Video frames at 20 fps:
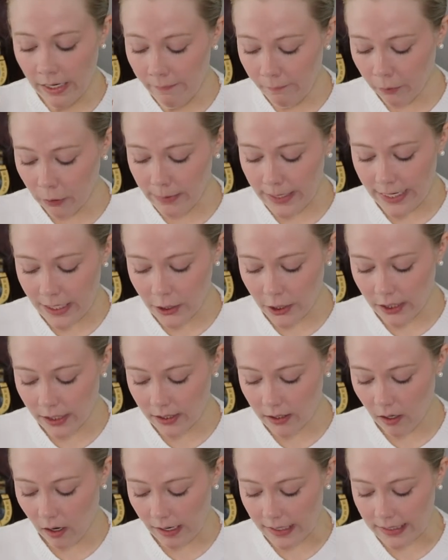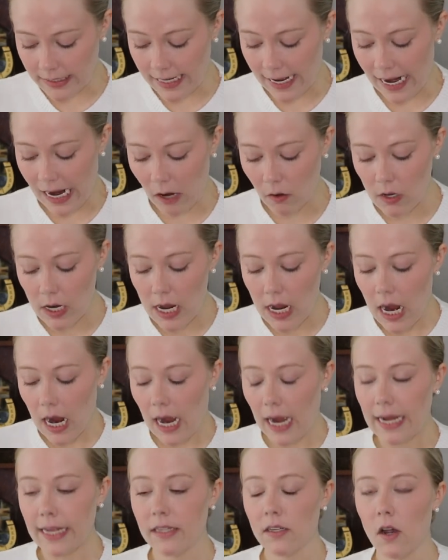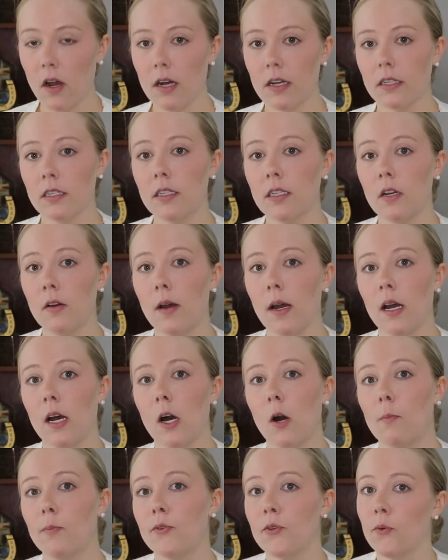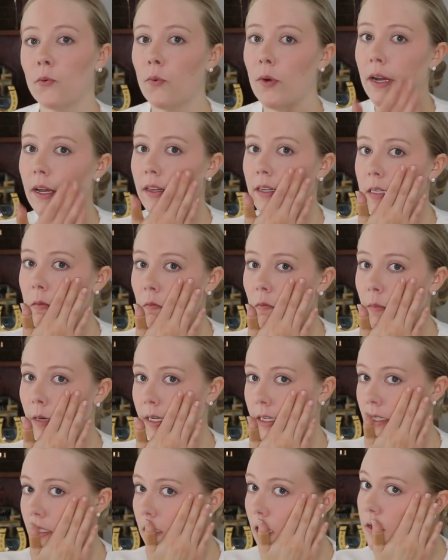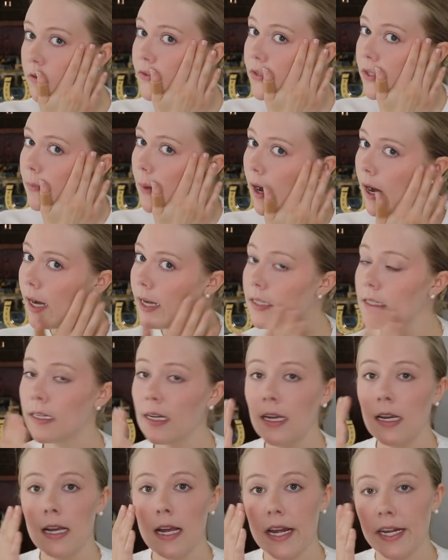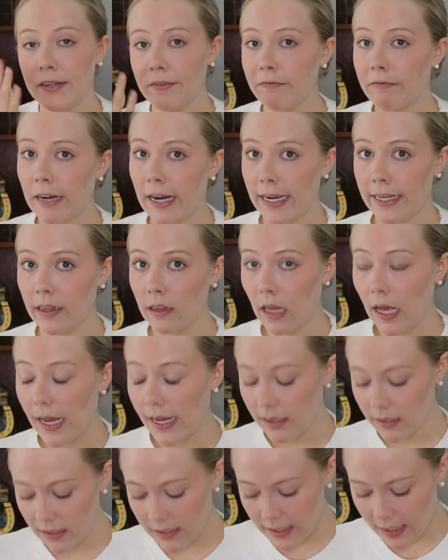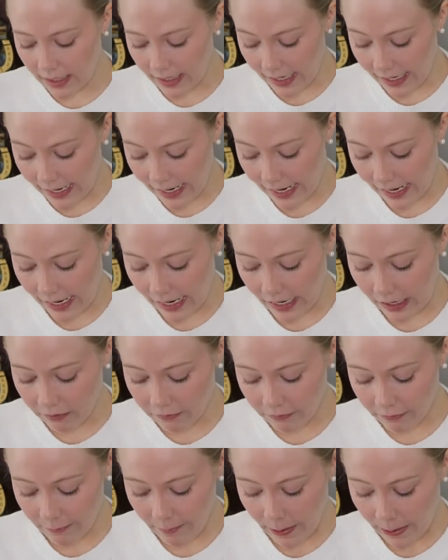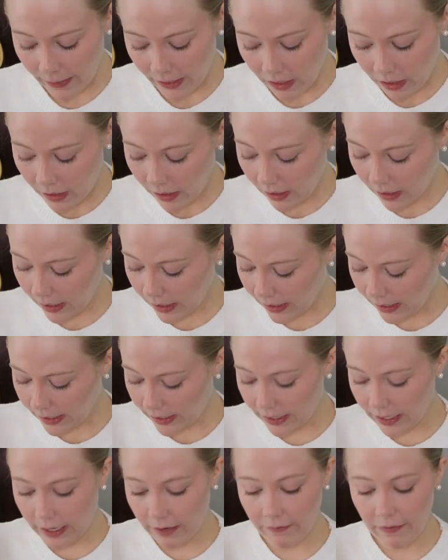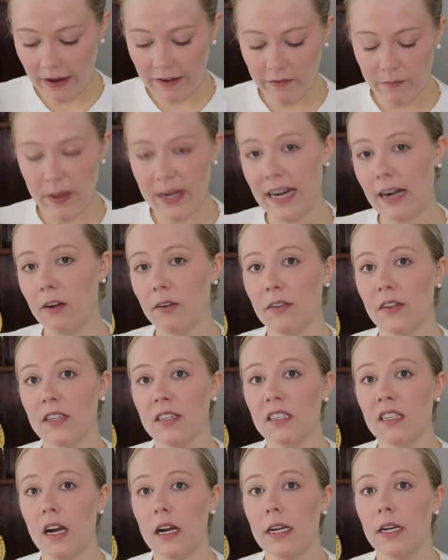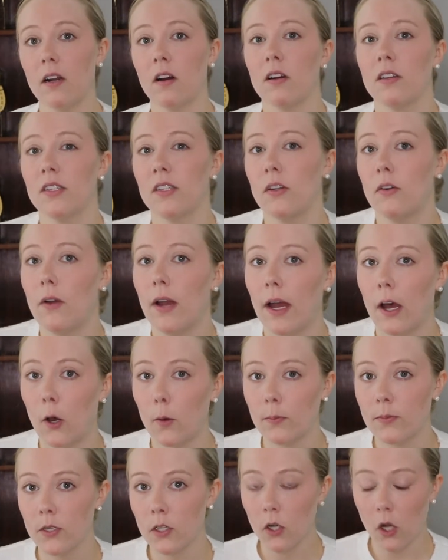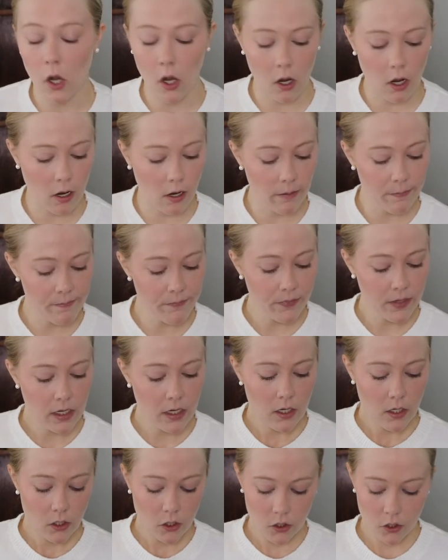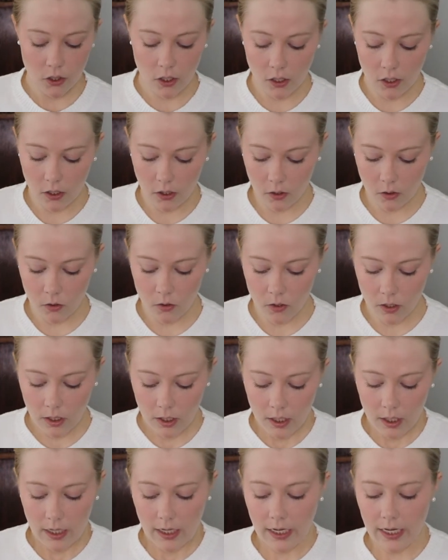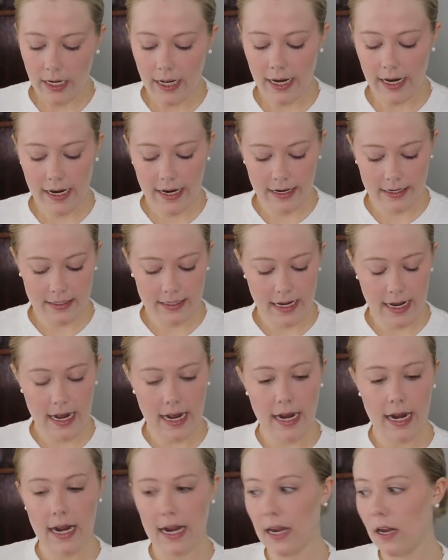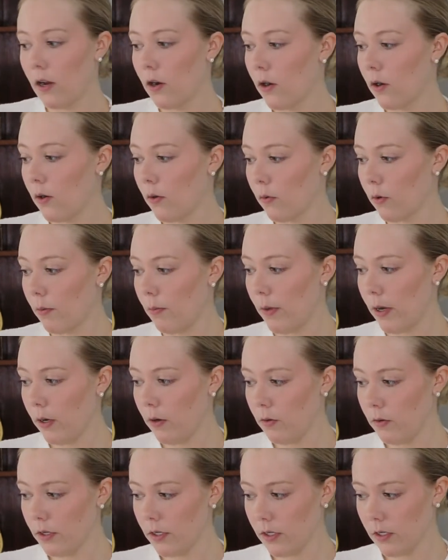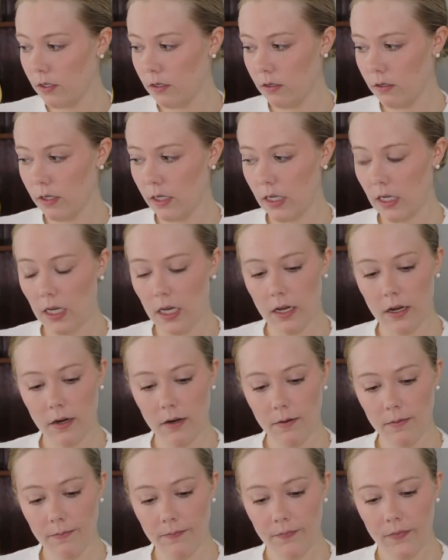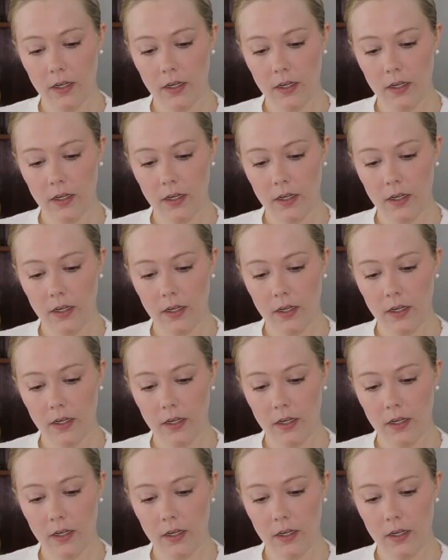inflammation has gone down. It's also helped with some of my sunspots and fine lines that I have. If I've been out in the sun, it also helps calm. So it has a remote here.